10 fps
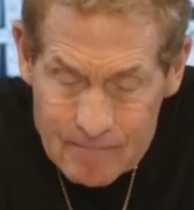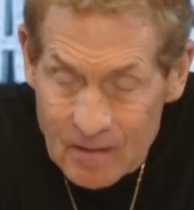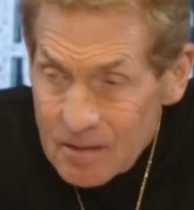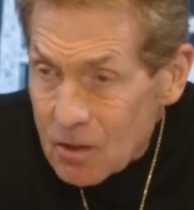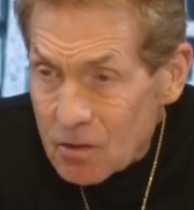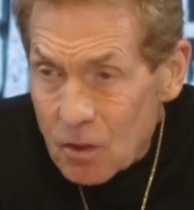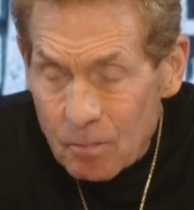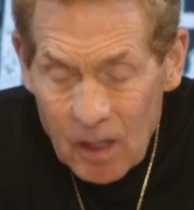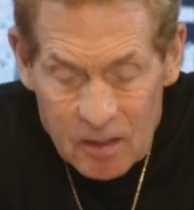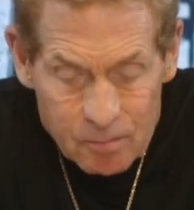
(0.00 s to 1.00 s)
It's also
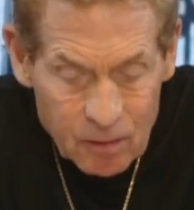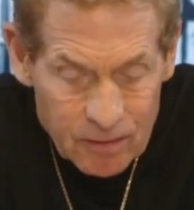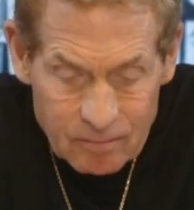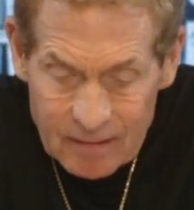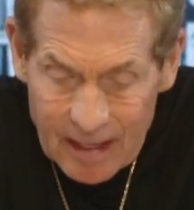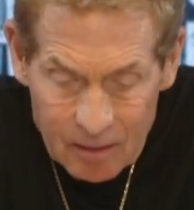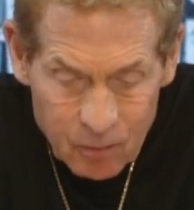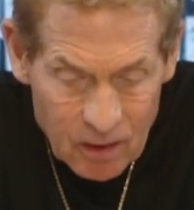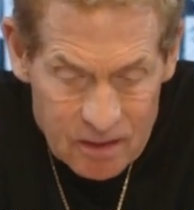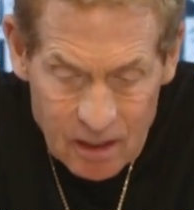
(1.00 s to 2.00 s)
possible that Dak
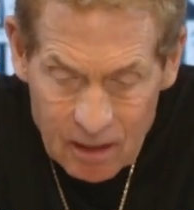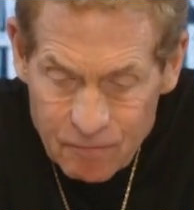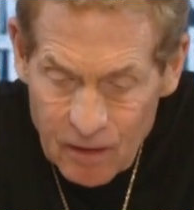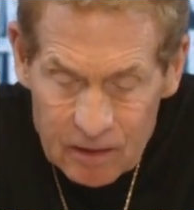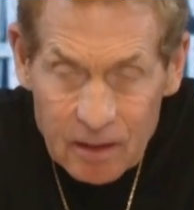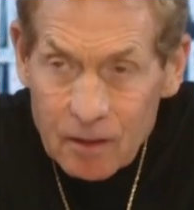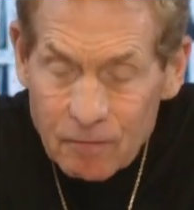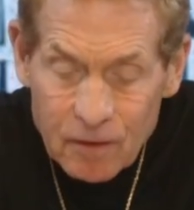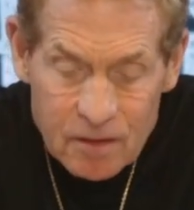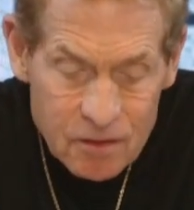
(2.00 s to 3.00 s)
Prescott finally
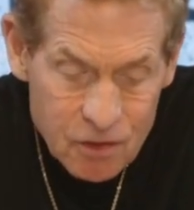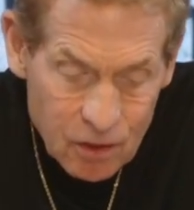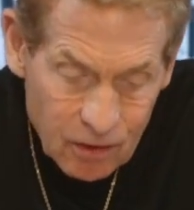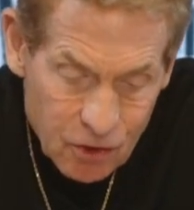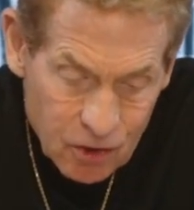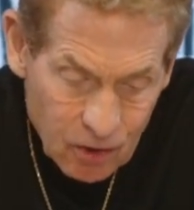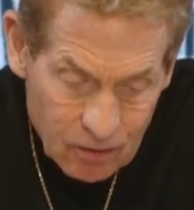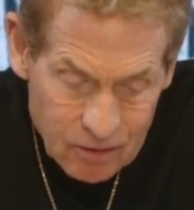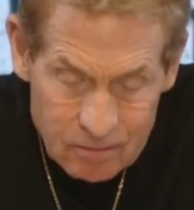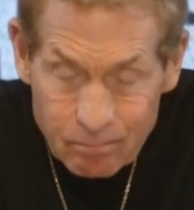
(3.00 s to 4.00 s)
convinces Jerry
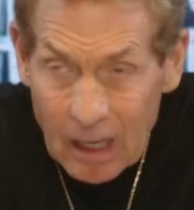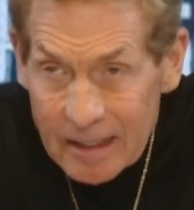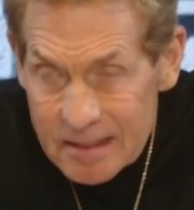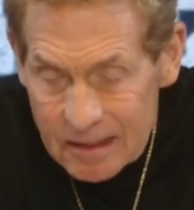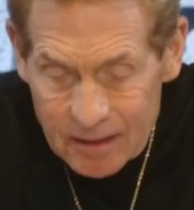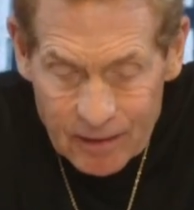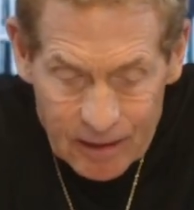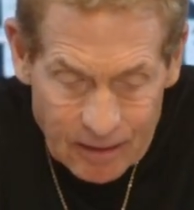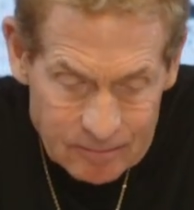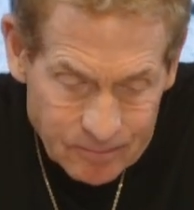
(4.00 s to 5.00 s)
Jones by Sunday.